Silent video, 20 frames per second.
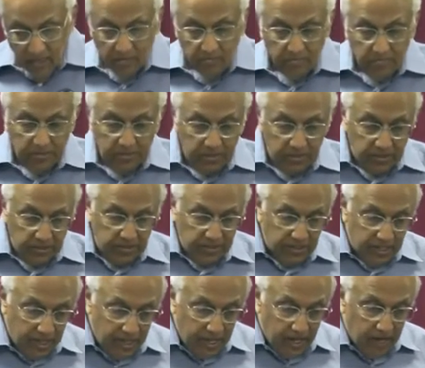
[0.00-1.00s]
and the birds
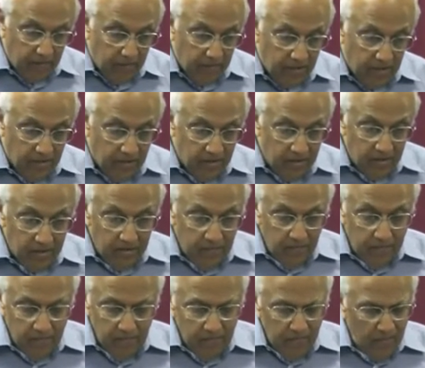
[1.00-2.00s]
came, and
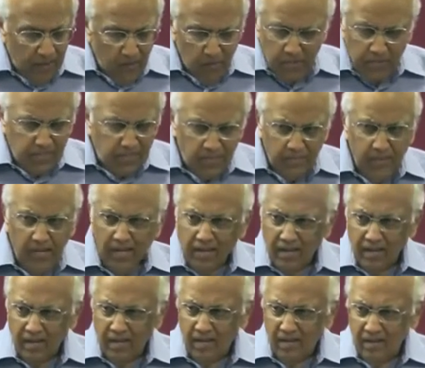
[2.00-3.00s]
what does it
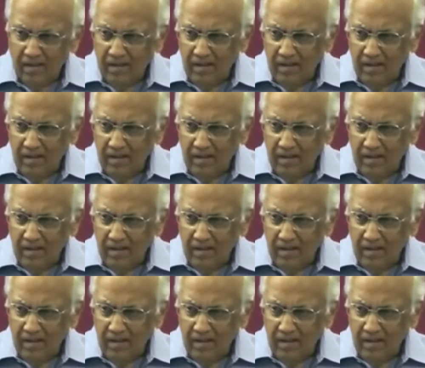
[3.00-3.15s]
mean?